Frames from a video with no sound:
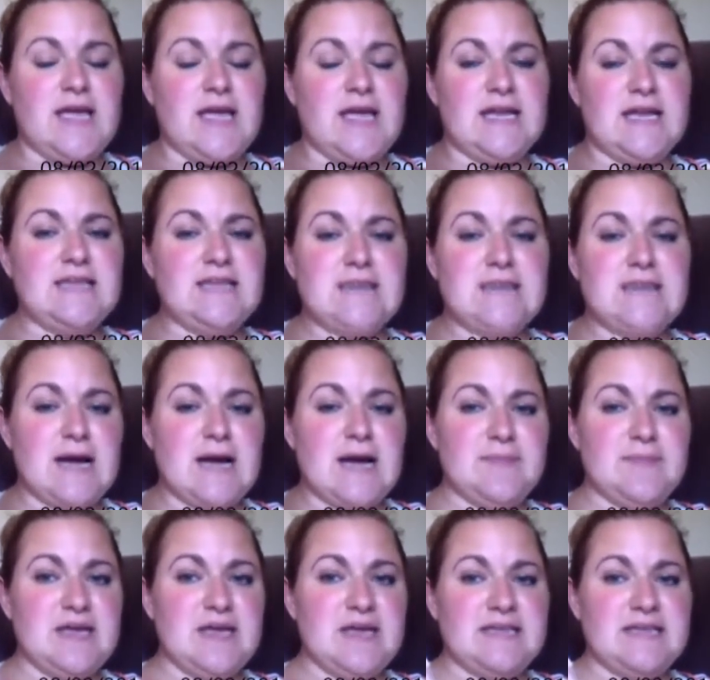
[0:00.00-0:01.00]

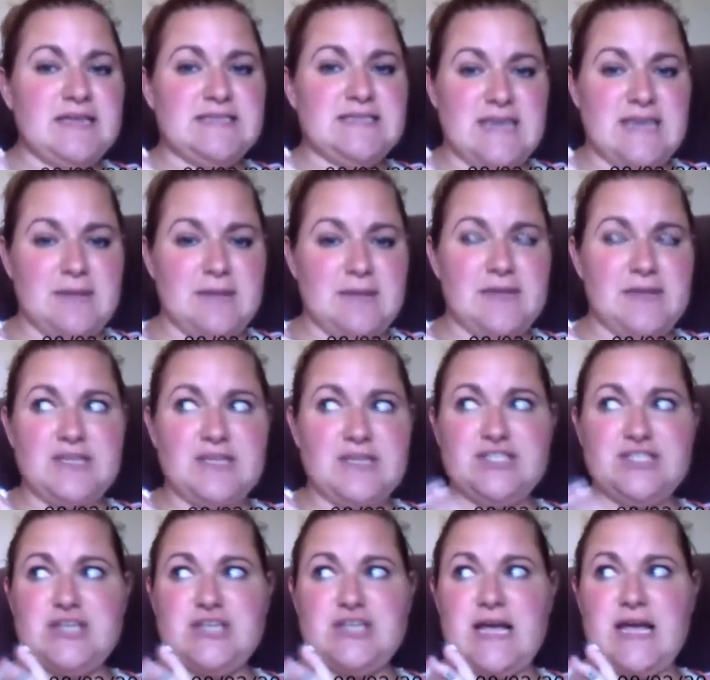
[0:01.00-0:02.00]
Anytime they
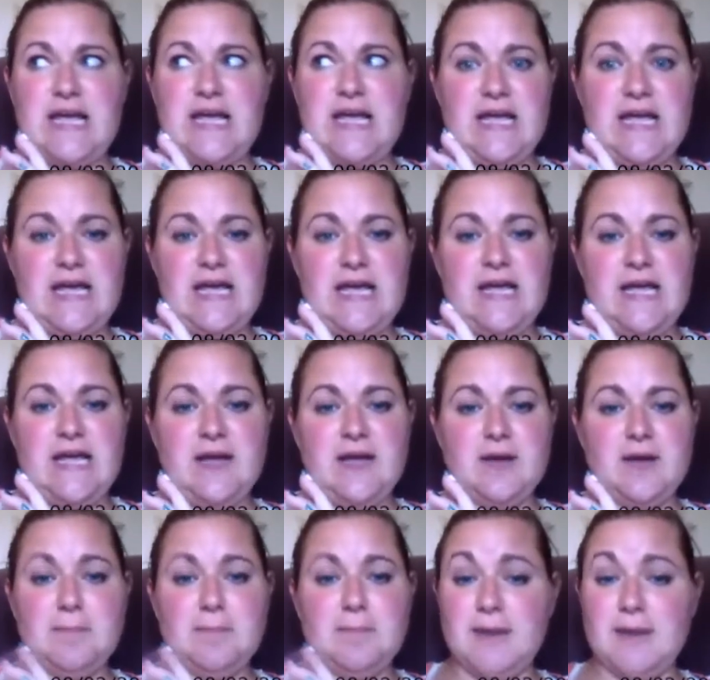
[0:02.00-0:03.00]
damage a
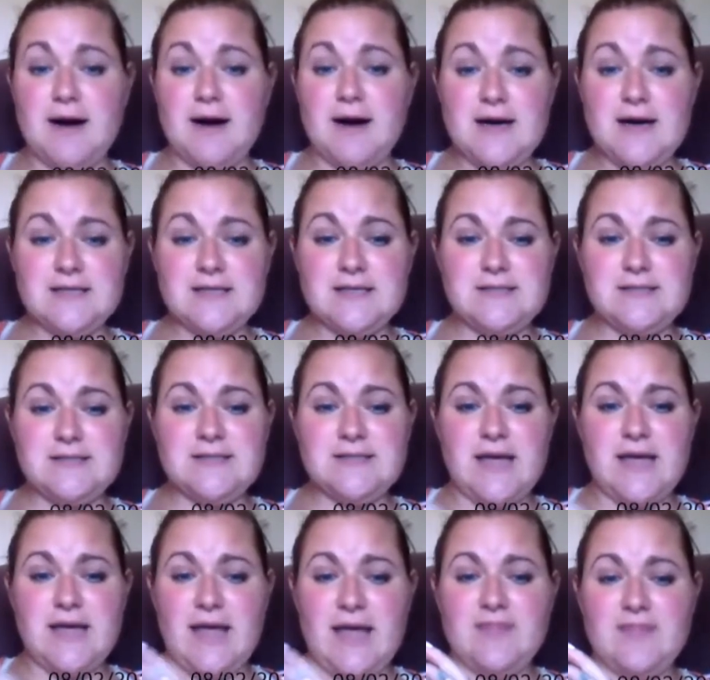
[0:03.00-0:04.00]
box
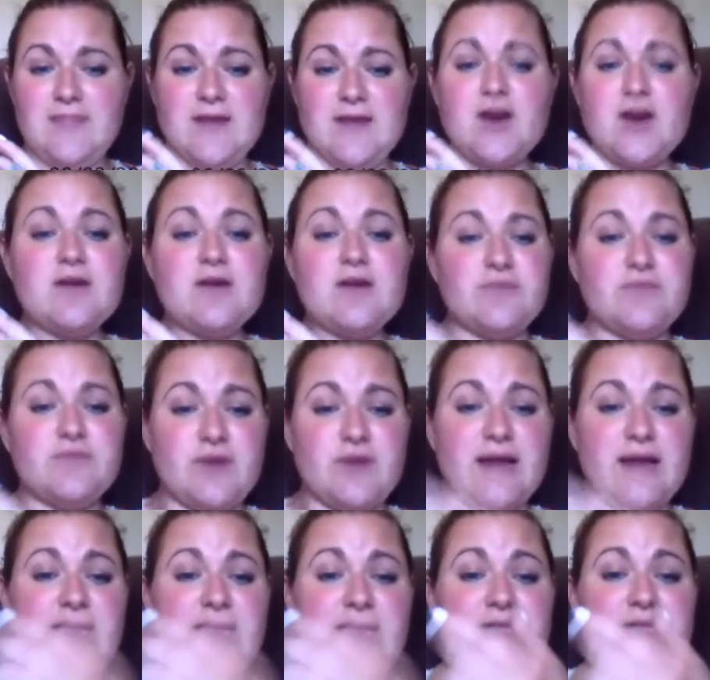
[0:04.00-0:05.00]
and they're
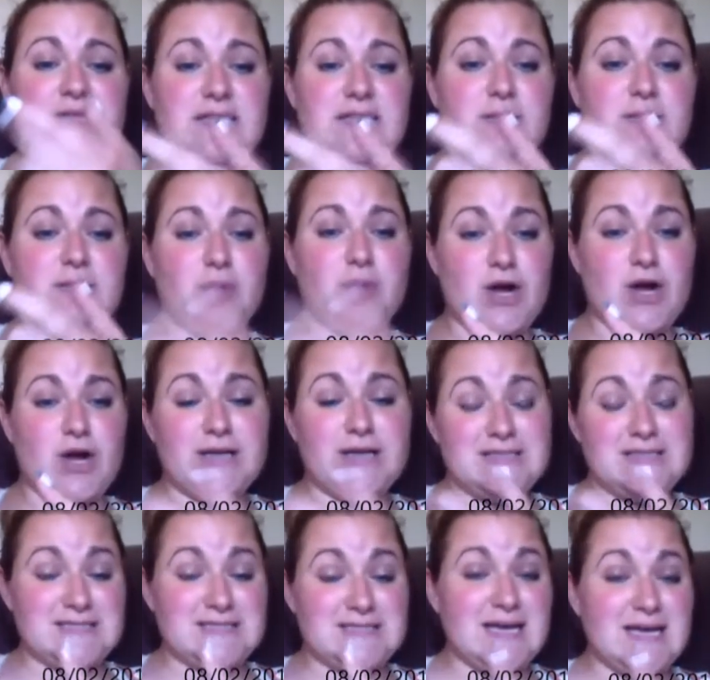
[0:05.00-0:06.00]
afraid that the
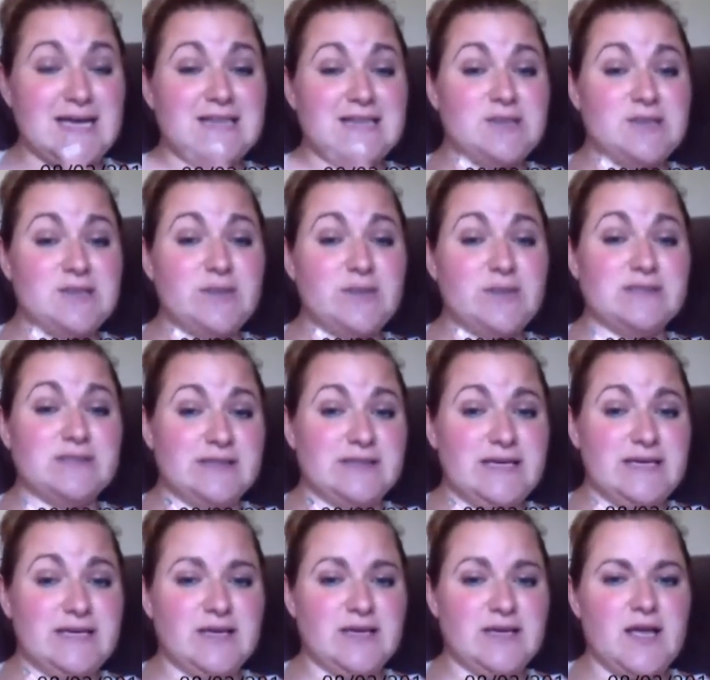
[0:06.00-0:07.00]
product inside is going to
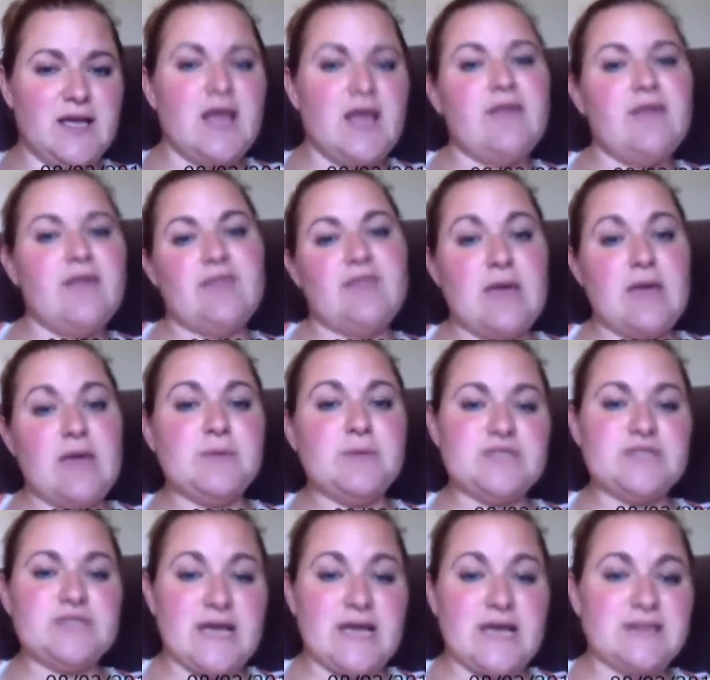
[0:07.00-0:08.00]
leak, they
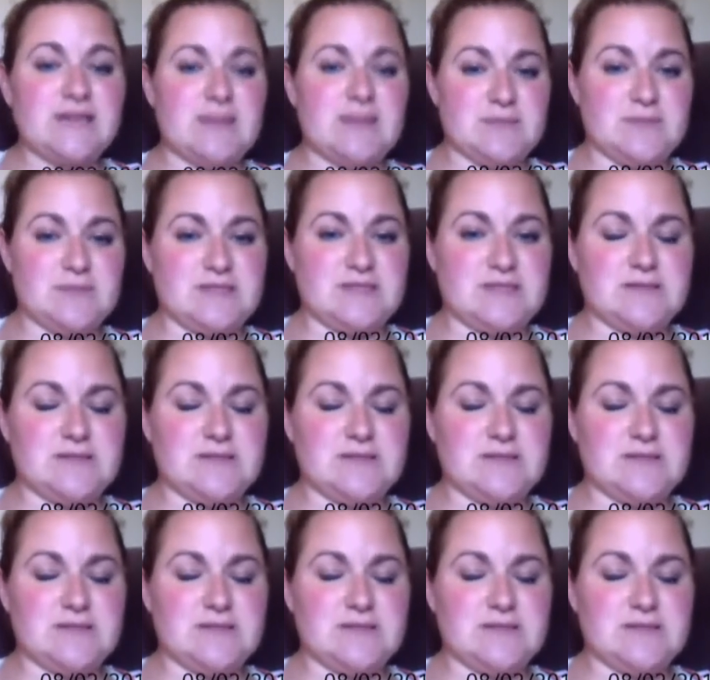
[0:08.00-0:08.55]
protect them.